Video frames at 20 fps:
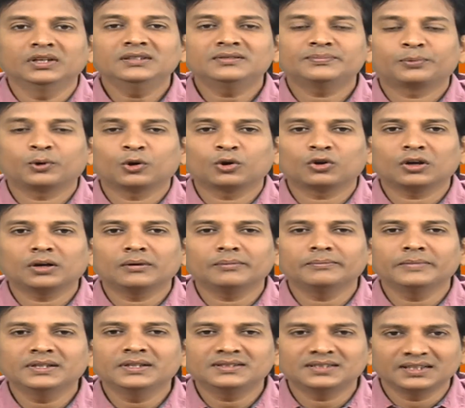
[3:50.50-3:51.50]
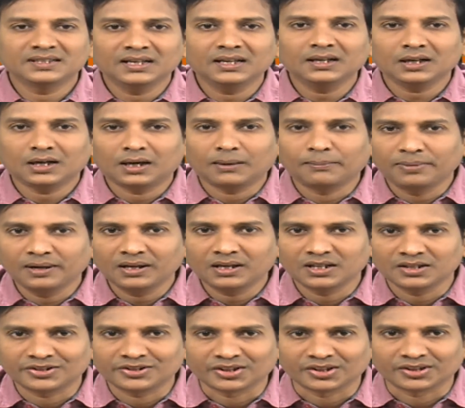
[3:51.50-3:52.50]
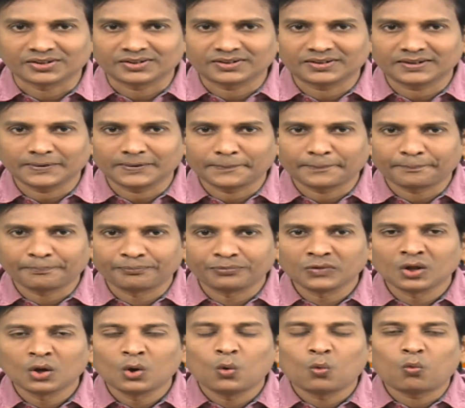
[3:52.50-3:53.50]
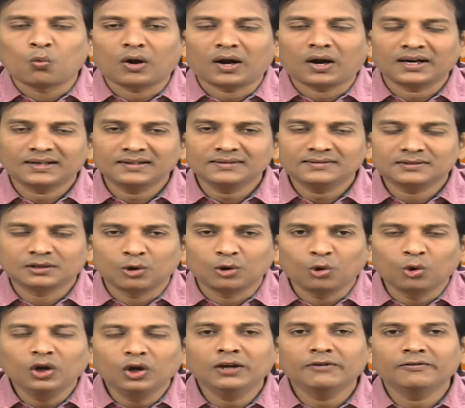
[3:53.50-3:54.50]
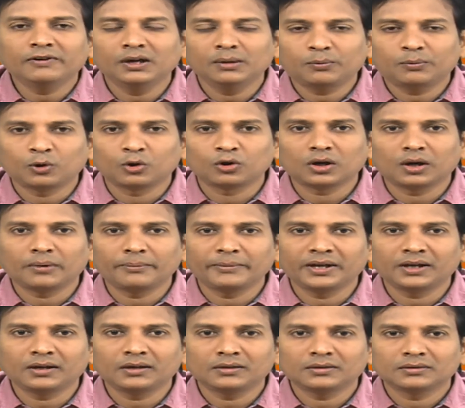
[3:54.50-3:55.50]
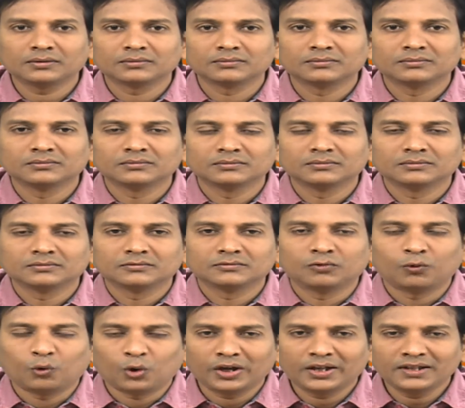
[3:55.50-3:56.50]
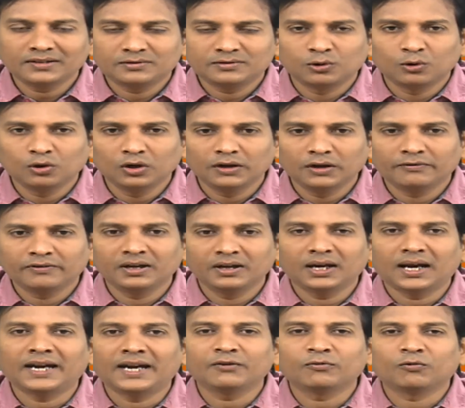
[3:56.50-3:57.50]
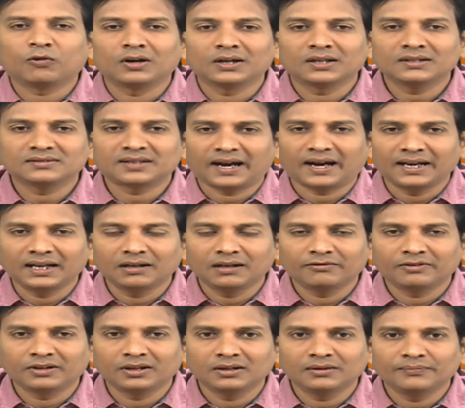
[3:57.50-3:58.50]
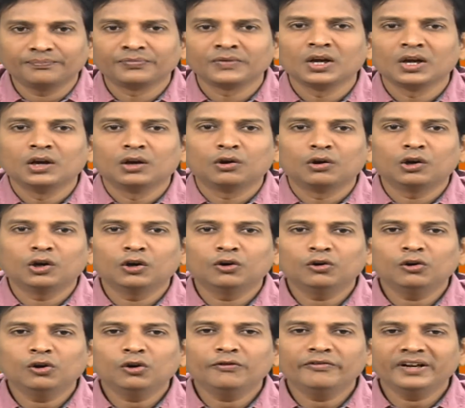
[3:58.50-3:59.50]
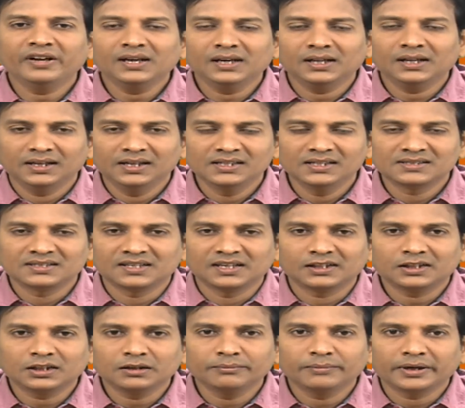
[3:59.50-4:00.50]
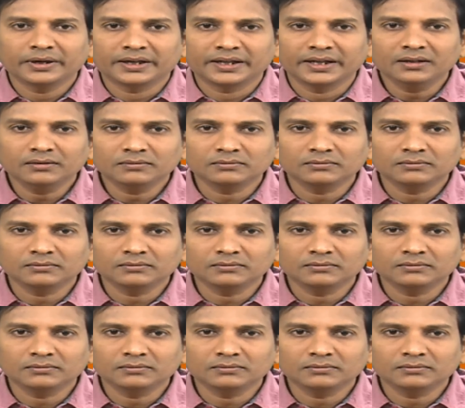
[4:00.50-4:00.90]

Program means here applications. What is low level programming? What is low level and what is high level? Low level is nothing but a